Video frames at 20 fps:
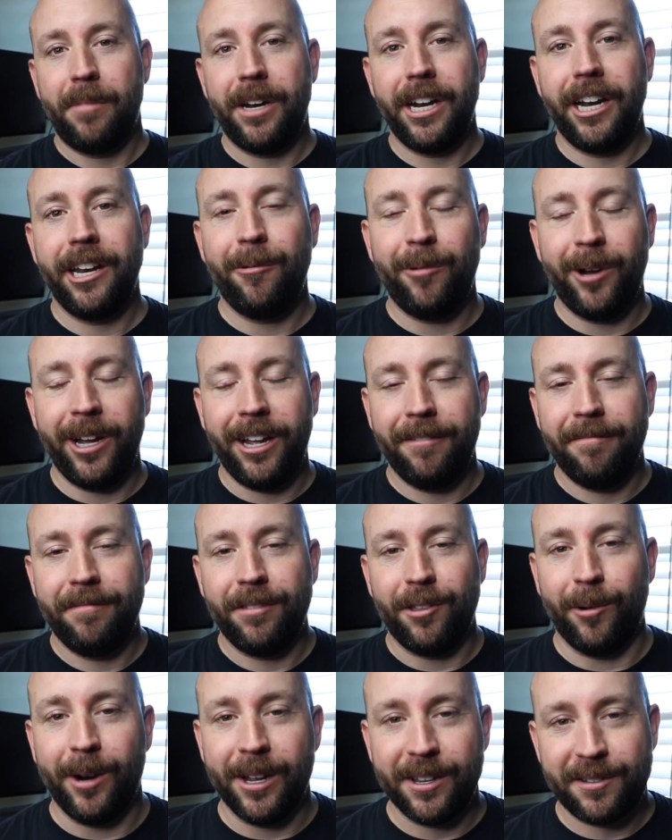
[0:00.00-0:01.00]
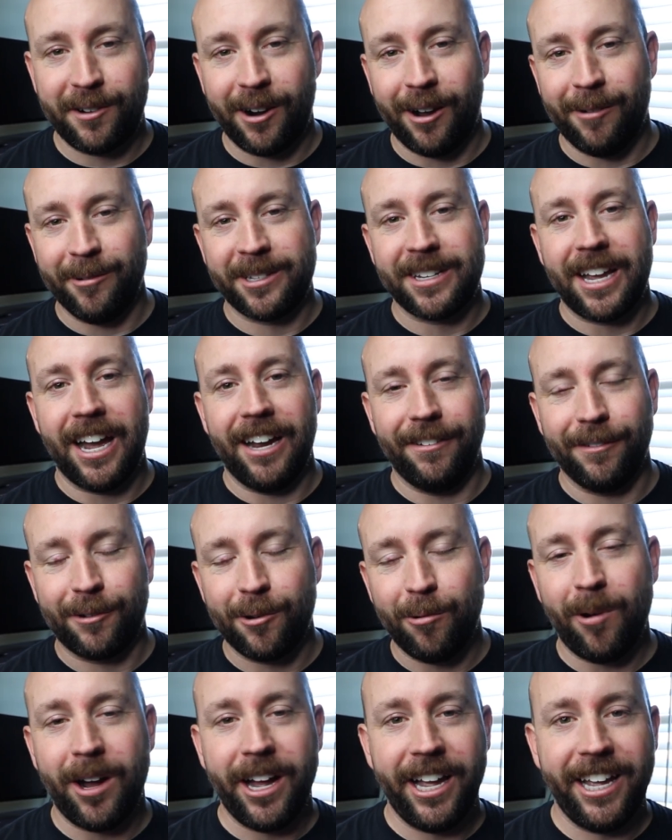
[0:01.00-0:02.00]
But anyway, the restaurant was kind of
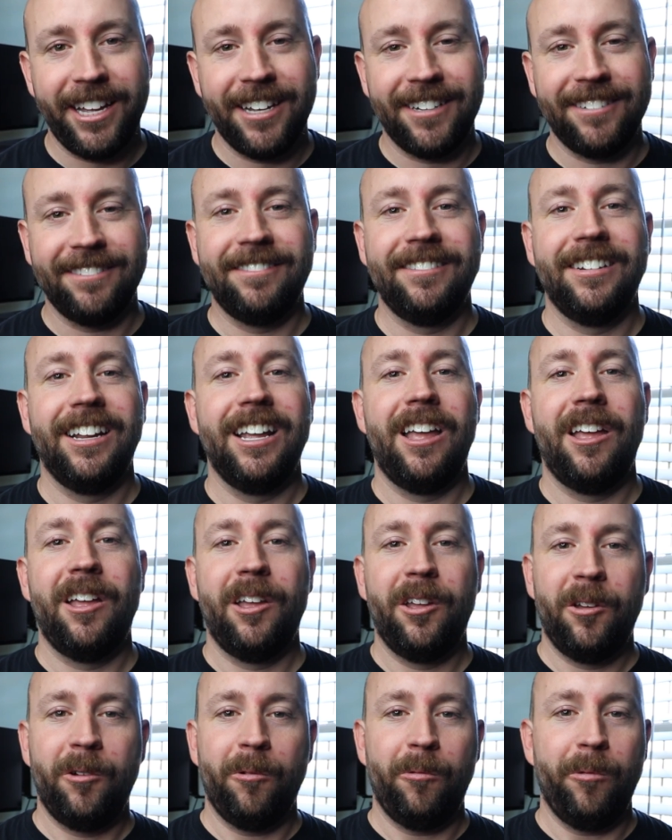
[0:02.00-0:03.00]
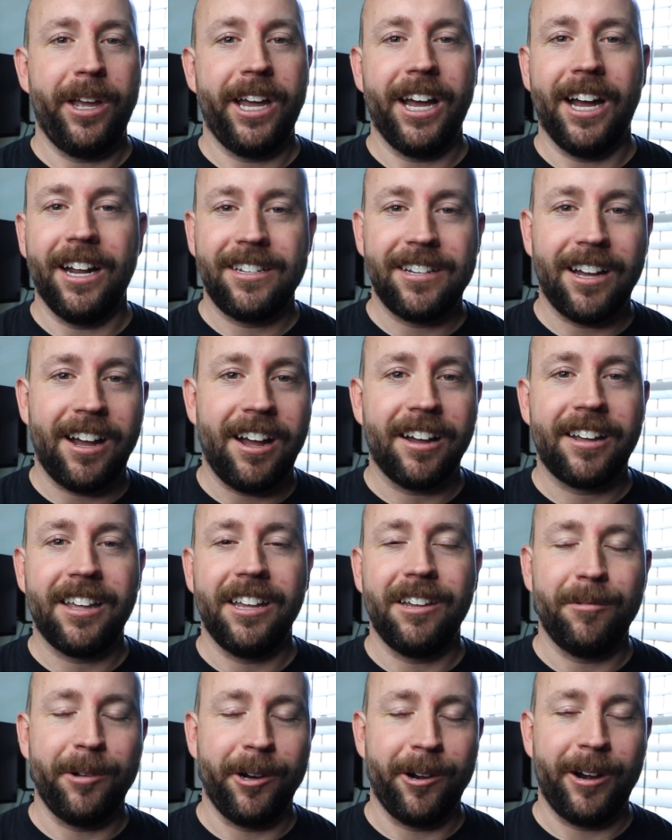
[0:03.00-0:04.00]
quiet. We got
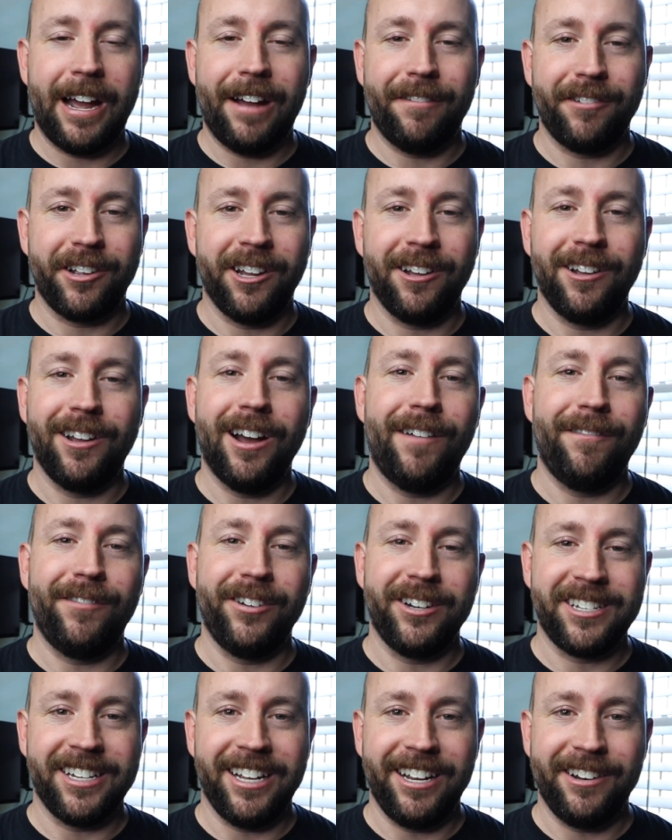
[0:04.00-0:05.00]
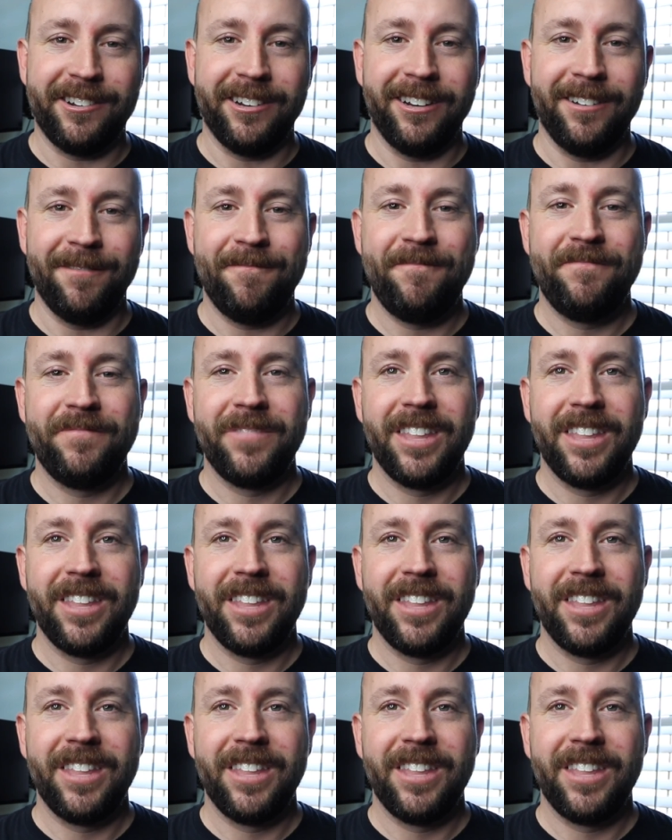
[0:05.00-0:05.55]
talking, we were having good conversation.